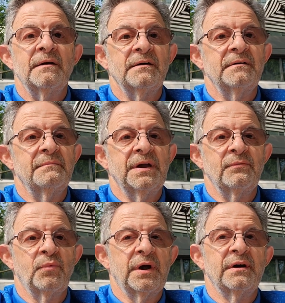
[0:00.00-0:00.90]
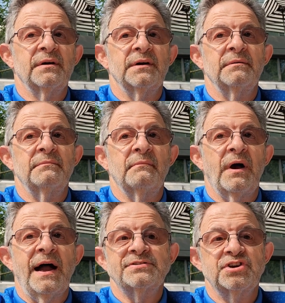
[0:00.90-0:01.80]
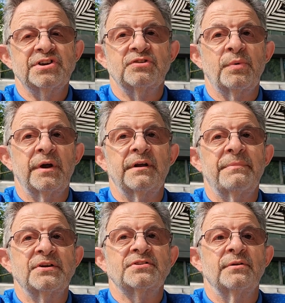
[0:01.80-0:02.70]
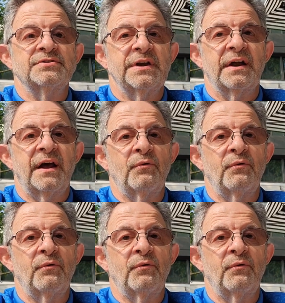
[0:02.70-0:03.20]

Um, and wear, uh, I suggest wearing your best clothes you got.